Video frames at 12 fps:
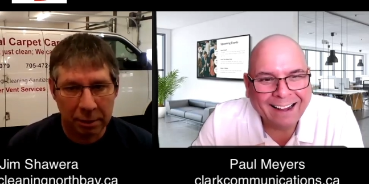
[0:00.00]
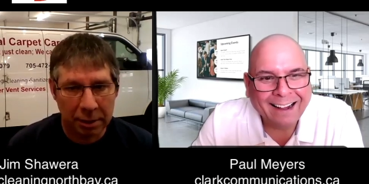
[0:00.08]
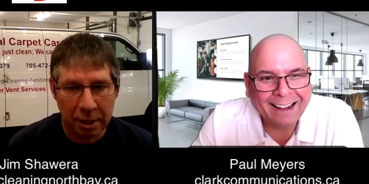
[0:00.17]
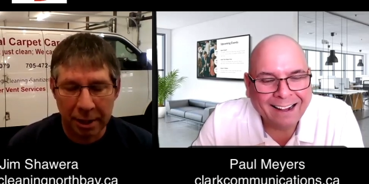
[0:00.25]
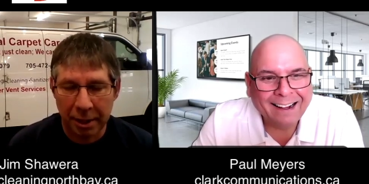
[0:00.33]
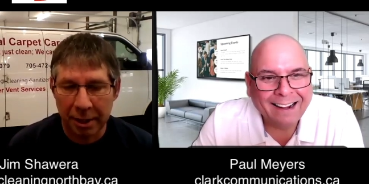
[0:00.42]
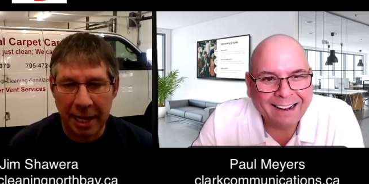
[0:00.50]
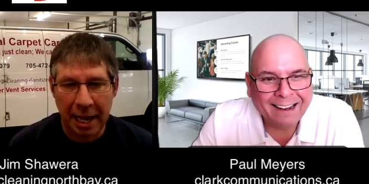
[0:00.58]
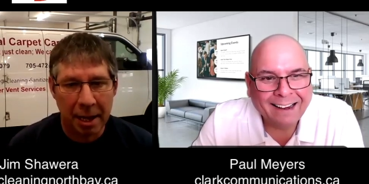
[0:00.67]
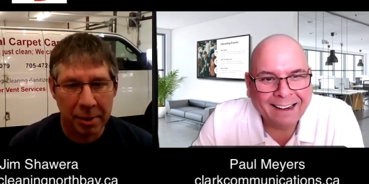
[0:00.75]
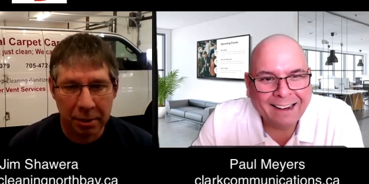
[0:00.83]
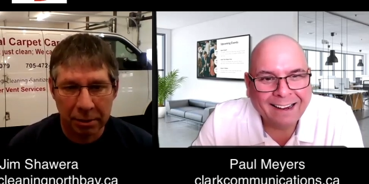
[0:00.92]
Speaker 1: petty
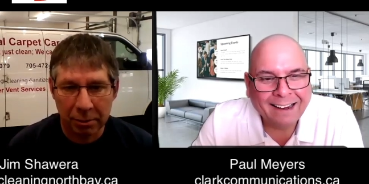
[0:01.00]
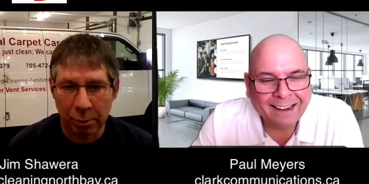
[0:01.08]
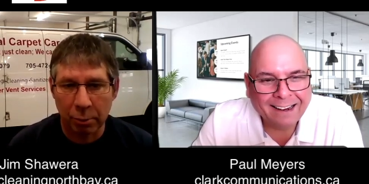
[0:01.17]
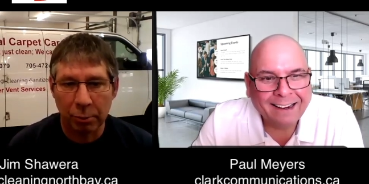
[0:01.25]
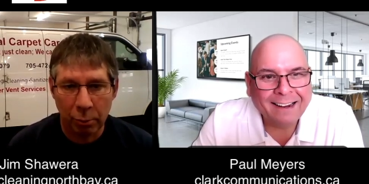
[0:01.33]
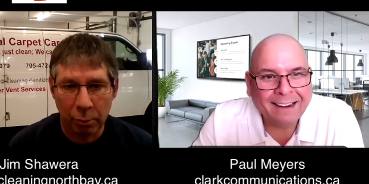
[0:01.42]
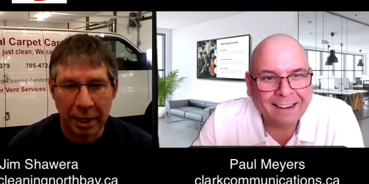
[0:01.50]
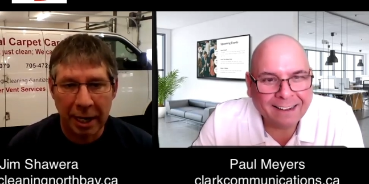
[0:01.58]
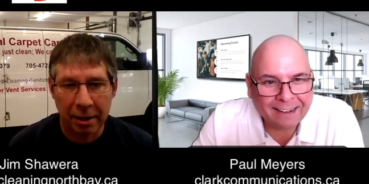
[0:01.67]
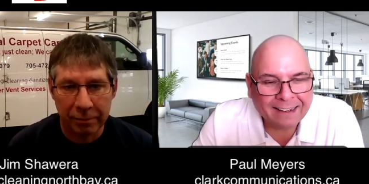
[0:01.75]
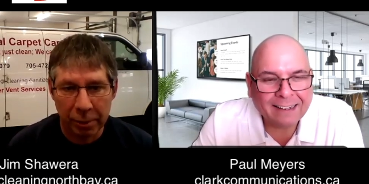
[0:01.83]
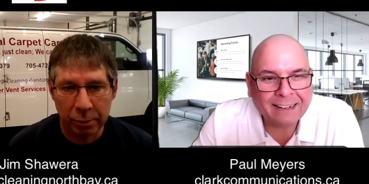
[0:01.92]
cabin or what
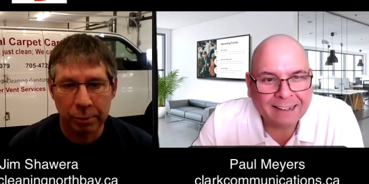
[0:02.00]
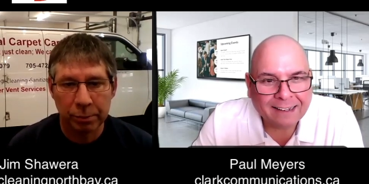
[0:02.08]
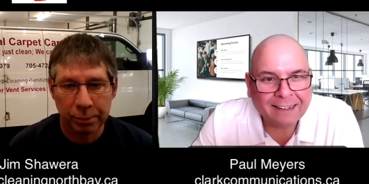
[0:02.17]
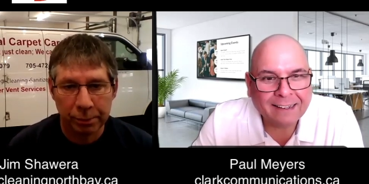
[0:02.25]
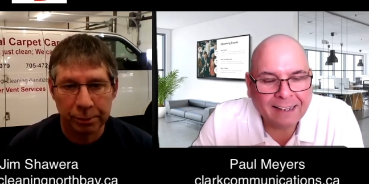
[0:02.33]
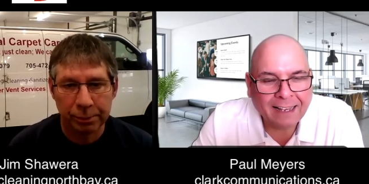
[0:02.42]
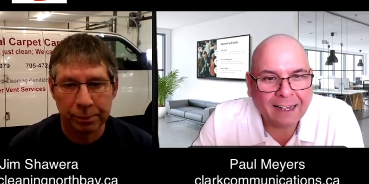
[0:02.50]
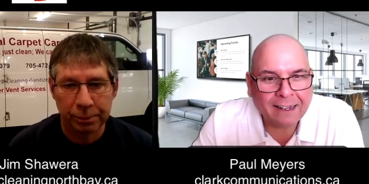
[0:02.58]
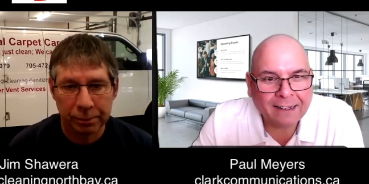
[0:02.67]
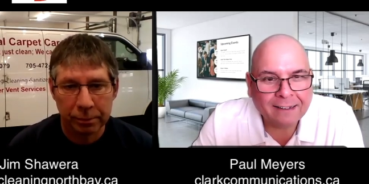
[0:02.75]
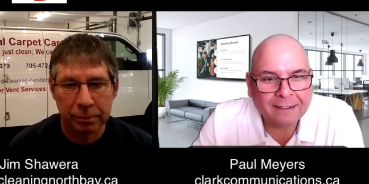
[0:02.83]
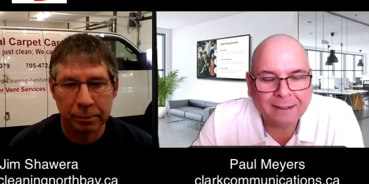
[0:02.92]
have you.
Speaker 2: Yeah.
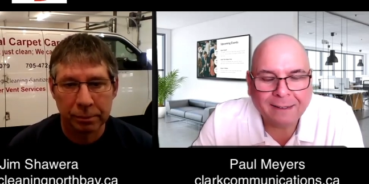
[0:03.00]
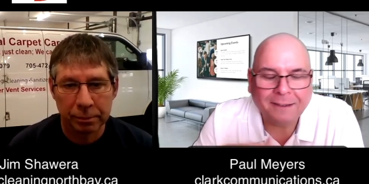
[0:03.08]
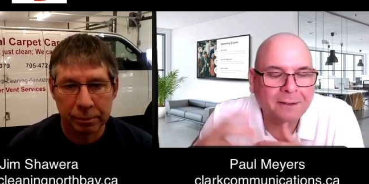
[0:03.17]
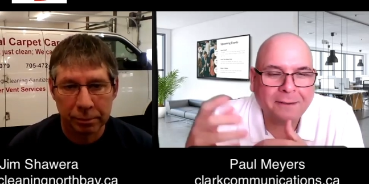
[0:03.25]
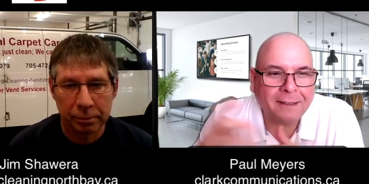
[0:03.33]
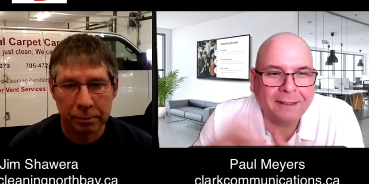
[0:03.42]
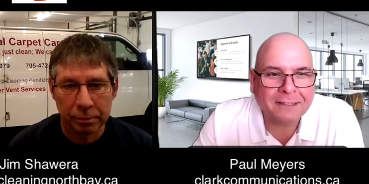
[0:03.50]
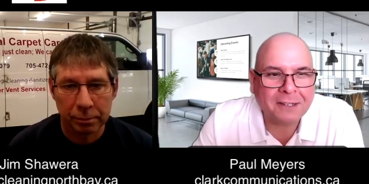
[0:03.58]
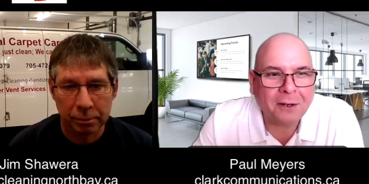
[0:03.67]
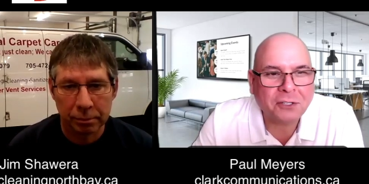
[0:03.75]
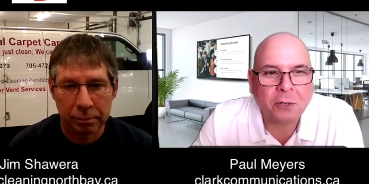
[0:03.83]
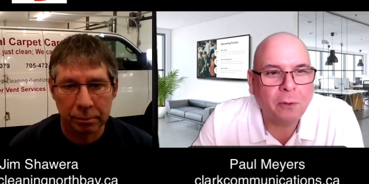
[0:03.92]
Other th- as long
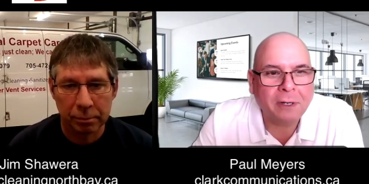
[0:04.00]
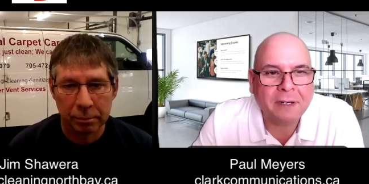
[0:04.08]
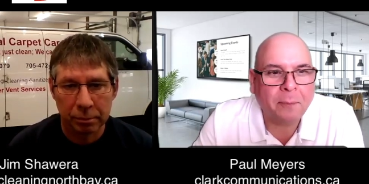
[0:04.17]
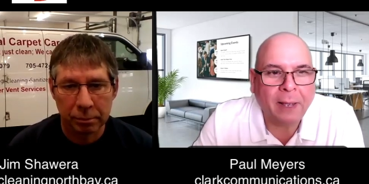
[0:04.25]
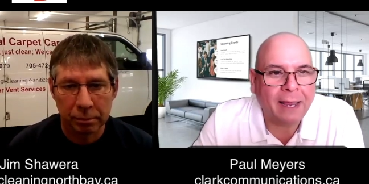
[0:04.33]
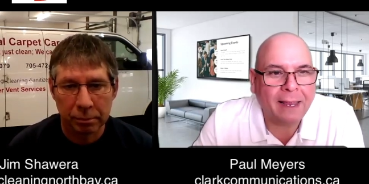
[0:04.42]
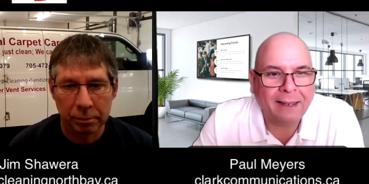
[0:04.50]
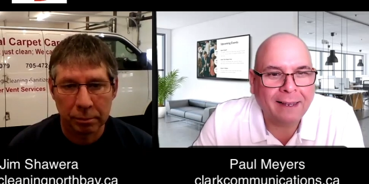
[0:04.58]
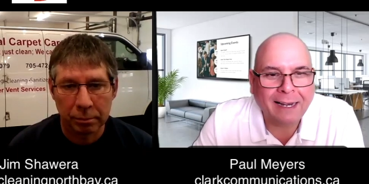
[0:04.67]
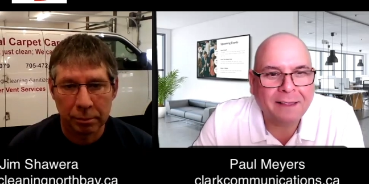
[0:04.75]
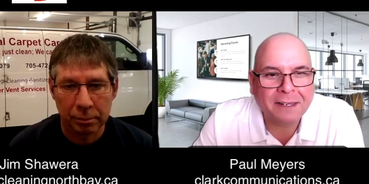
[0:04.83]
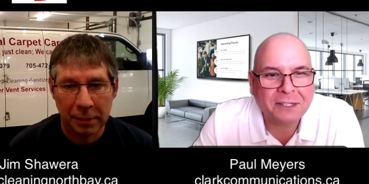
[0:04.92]
as they're willing to pay,
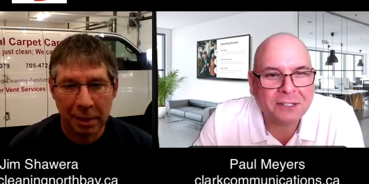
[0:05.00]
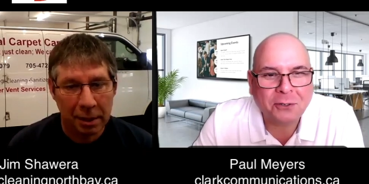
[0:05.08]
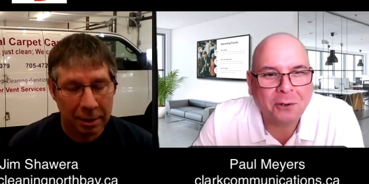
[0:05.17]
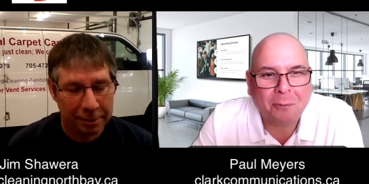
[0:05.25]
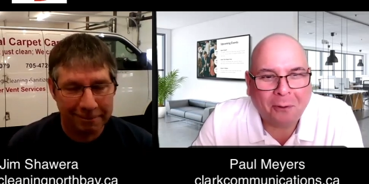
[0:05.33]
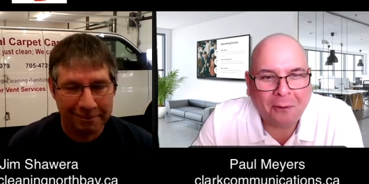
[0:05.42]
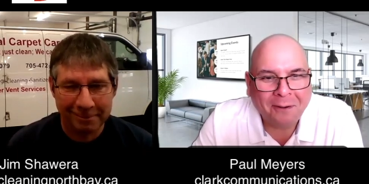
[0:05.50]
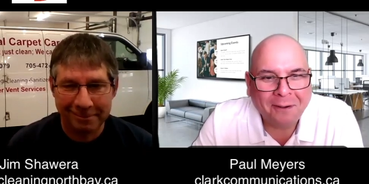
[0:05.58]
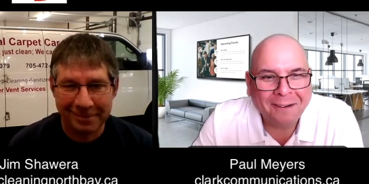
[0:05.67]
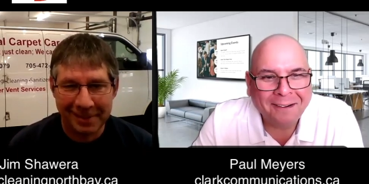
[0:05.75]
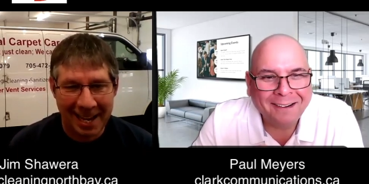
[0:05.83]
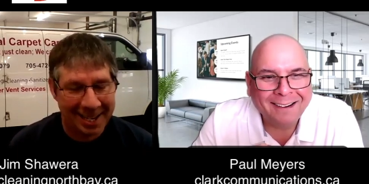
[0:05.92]
anything's doable.
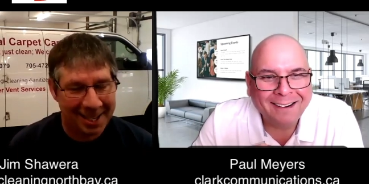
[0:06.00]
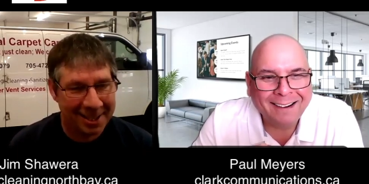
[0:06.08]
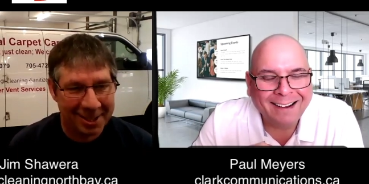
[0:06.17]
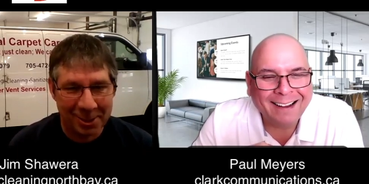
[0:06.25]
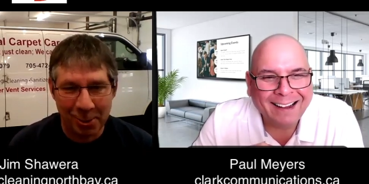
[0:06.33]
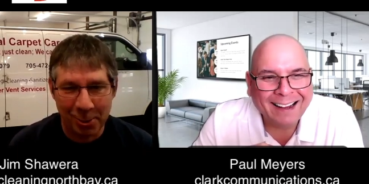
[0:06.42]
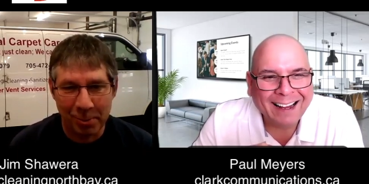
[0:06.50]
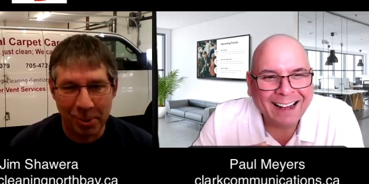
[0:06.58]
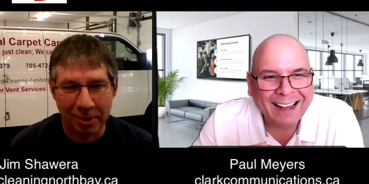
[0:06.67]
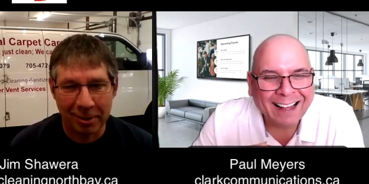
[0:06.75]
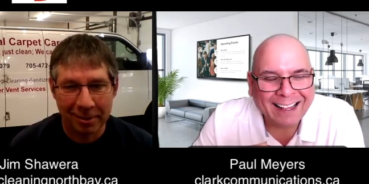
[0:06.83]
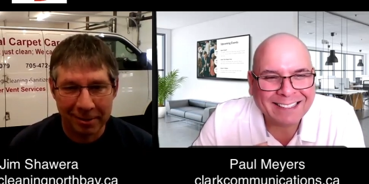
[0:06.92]
Speaker 1: Anything's doable.
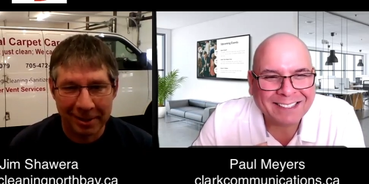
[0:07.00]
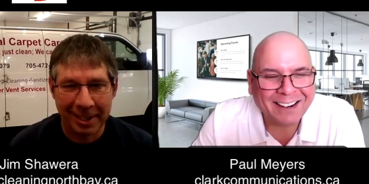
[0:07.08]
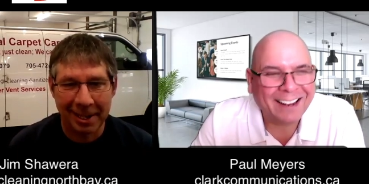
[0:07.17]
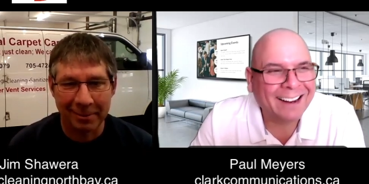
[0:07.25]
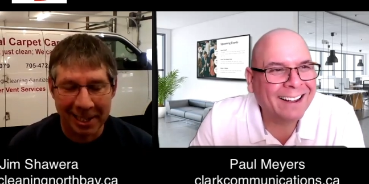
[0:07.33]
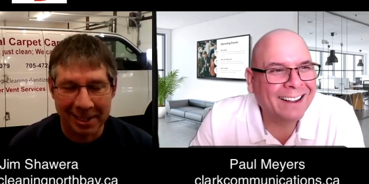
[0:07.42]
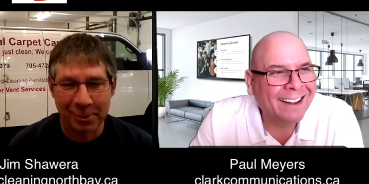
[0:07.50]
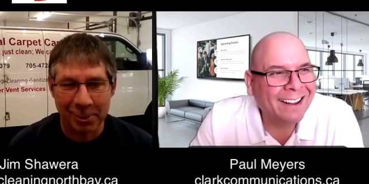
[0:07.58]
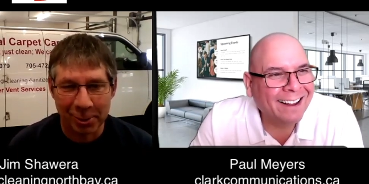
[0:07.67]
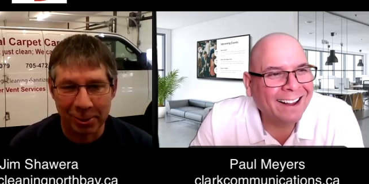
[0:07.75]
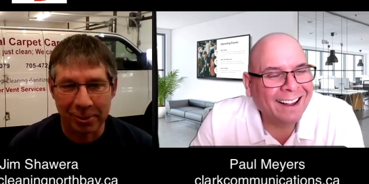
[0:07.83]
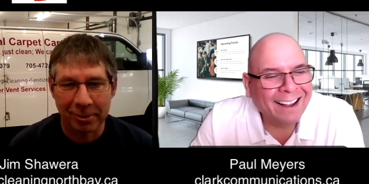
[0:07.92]
That's right. That's for sure.